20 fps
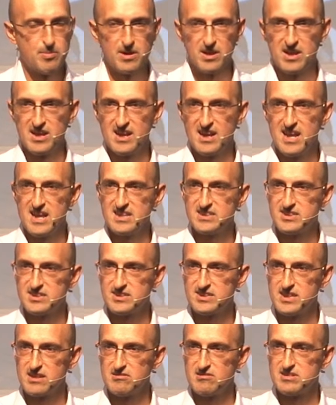But unless
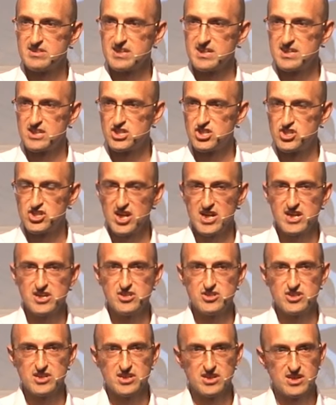there is a
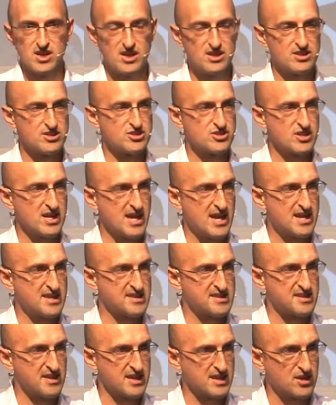change in culture and
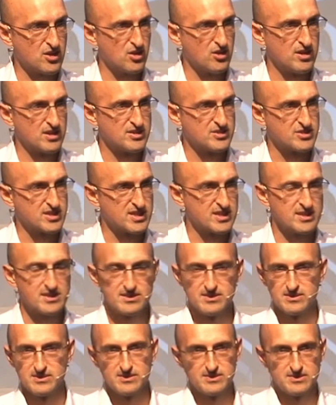psychology,
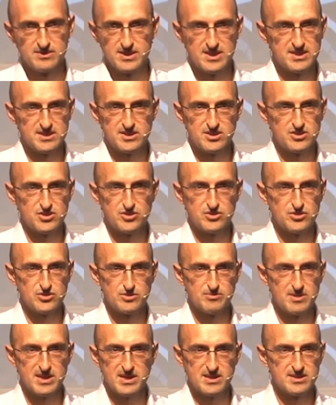the
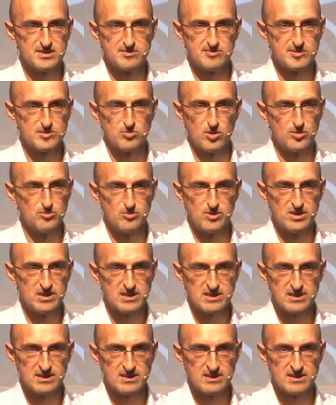institutional mechanisms won't
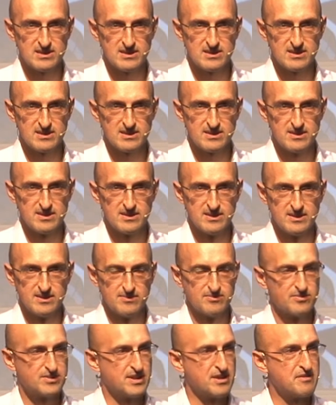work.
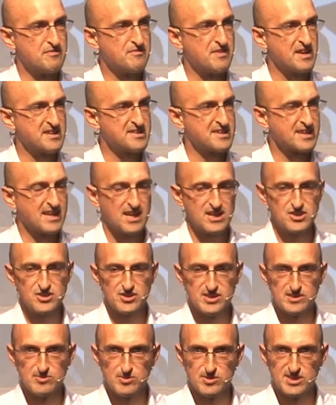The
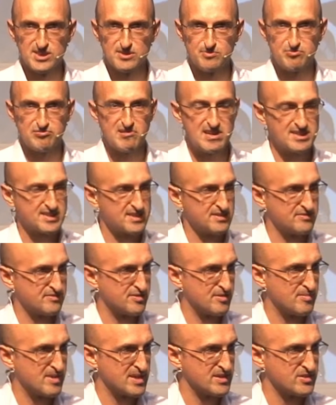investigations will suppress
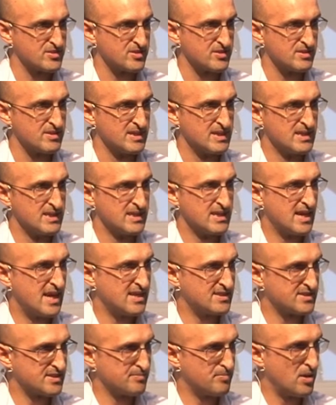information,
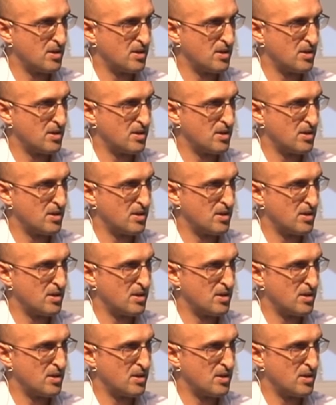as the